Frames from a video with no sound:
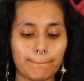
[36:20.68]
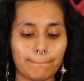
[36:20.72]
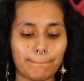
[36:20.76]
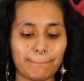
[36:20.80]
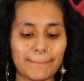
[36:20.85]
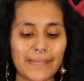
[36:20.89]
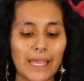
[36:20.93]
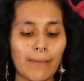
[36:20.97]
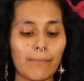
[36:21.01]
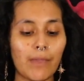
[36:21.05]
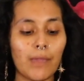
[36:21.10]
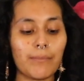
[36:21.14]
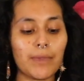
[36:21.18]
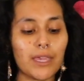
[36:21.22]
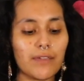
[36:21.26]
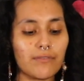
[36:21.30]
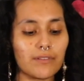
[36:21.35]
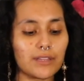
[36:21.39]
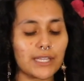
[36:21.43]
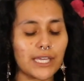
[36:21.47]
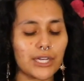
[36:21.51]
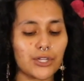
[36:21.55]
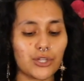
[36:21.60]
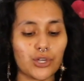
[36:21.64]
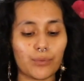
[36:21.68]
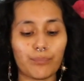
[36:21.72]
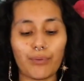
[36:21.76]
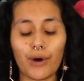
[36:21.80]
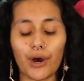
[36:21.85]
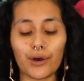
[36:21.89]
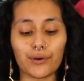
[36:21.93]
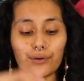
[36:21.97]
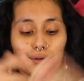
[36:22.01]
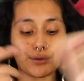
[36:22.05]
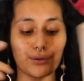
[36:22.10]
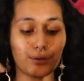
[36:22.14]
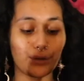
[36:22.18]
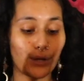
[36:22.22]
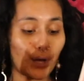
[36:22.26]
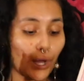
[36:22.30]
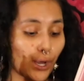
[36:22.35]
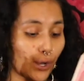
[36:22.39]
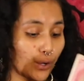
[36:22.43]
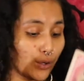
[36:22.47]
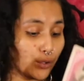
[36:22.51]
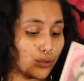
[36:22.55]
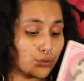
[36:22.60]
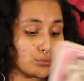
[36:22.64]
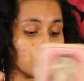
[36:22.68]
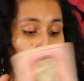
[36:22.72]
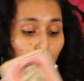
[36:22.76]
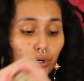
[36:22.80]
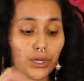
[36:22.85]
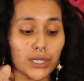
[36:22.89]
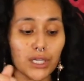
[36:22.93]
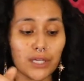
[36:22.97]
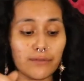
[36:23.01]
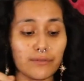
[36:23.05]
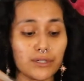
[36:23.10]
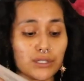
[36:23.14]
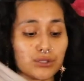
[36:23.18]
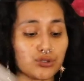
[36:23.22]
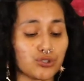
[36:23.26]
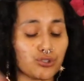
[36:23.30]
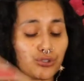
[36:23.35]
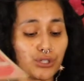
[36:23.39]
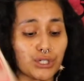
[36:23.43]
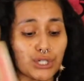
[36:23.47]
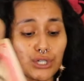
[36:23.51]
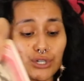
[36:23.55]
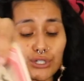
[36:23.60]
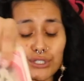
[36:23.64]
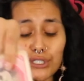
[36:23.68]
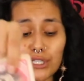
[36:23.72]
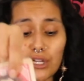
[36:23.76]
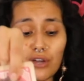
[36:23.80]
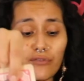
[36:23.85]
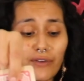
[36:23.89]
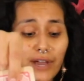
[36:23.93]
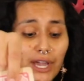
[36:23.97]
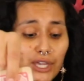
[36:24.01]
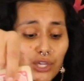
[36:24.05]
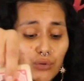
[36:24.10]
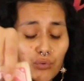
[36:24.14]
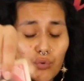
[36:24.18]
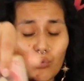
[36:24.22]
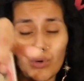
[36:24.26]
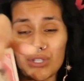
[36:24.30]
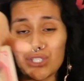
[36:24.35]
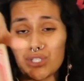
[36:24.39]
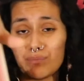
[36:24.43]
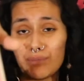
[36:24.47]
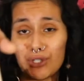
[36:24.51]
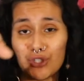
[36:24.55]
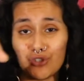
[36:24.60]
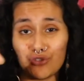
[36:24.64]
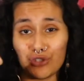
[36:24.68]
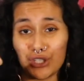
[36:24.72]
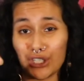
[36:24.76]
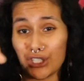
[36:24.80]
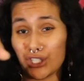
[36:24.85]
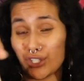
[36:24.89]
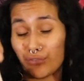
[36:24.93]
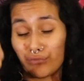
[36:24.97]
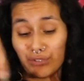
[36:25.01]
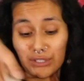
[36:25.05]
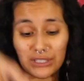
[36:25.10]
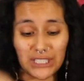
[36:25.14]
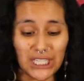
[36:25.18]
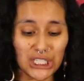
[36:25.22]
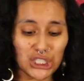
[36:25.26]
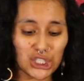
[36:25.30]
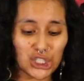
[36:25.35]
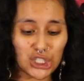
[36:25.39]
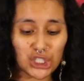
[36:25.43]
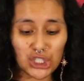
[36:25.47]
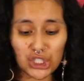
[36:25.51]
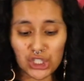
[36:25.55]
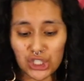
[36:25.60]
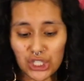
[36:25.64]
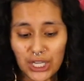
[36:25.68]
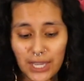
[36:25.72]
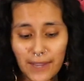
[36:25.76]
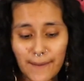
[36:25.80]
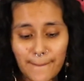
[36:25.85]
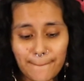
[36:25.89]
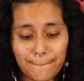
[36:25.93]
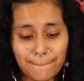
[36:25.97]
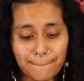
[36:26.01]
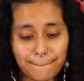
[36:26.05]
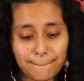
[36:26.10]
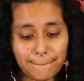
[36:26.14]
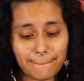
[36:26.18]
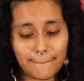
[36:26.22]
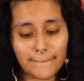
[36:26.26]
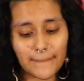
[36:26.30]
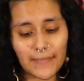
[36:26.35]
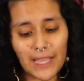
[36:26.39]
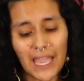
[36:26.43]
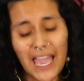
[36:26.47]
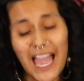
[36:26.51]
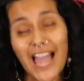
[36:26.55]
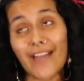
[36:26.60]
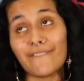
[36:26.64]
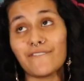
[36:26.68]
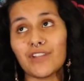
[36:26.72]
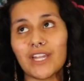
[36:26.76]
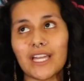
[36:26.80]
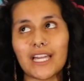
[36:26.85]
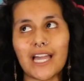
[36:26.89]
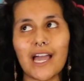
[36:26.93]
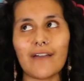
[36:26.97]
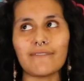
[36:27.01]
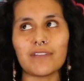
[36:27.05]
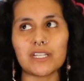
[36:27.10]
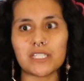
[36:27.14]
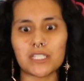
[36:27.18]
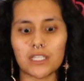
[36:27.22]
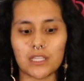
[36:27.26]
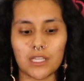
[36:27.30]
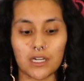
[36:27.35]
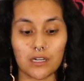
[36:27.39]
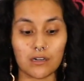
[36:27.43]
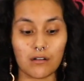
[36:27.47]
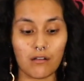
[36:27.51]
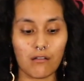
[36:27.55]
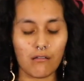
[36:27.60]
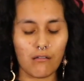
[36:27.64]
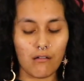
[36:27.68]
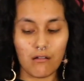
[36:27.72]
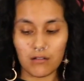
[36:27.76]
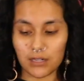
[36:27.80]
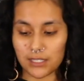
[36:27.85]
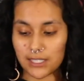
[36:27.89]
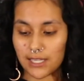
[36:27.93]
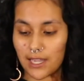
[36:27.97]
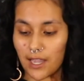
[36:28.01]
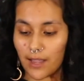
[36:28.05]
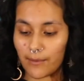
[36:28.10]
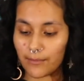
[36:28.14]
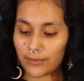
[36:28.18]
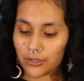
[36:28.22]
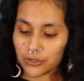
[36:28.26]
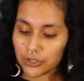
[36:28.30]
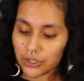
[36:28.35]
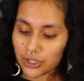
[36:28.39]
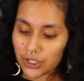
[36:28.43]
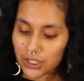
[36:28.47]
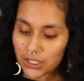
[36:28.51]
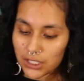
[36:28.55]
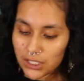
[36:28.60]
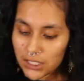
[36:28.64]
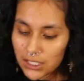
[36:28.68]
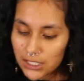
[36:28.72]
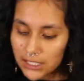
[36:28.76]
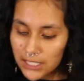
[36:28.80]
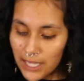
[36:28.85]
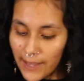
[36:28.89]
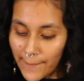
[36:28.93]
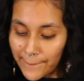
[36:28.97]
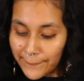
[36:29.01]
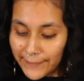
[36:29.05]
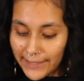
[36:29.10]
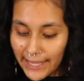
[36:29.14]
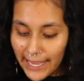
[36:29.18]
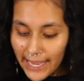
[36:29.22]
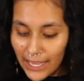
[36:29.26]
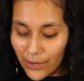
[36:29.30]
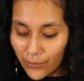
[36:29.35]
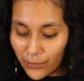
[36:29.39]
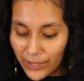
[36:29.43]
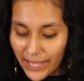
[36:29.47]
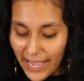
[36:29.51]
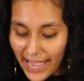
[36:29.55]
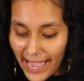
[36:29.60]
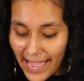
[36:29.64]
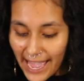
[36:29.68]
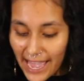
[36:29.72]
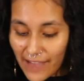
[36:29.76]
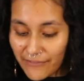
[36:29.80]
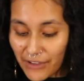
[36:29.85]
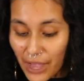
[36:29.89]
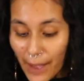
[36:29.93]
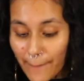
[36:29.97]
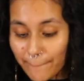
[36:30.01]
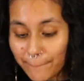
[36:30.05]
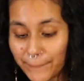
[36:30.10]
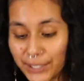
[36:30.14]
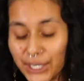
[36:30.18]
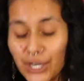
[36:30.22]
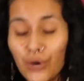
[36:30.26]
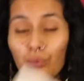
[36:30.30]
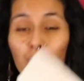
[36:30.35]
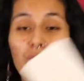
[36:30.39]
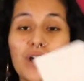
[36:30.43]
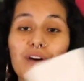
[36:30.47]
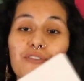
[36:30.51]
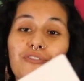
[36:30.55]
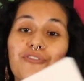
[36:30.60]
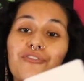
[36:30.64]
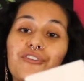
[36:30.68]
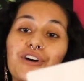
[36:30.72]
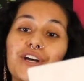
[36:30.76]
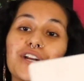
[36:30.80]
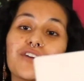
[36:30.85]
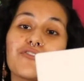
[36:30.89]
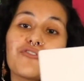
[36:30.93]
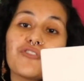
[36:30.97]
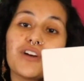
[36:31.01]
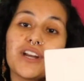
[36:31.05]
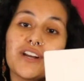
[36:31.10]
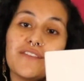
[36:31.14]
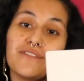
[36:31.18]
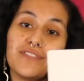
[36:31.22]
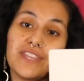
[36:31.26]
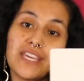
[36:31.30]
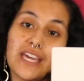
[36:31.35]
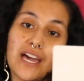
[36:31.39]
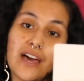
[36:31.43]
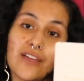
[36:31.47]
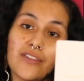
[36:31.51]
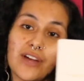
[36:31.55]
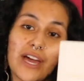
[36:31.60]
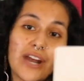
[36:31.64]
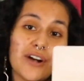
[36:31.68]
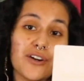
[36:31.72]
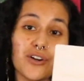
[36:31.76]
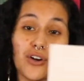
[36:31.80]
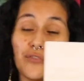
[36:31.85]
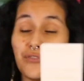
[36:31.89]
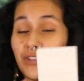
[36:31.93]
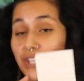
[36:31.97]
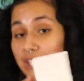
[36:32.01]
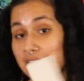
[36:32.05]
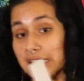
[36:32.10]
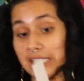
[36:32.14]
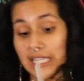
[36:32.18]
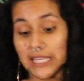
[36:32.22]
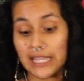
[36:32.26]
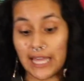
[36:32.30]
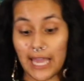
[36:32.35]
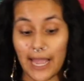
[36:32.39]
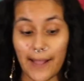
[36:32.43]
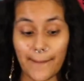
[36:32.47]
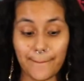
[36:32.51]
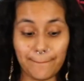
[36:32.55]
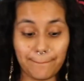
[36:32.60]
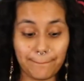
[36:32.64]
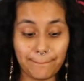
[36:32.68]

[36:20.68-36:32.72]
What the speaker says: And maybe even letting your partner know, or even treating yourself how you want to be treated in a relationship. I feel like I haven't said that in a long time, Lord Jesus. And we have put one foot in front of the other. I don't know if you can see that.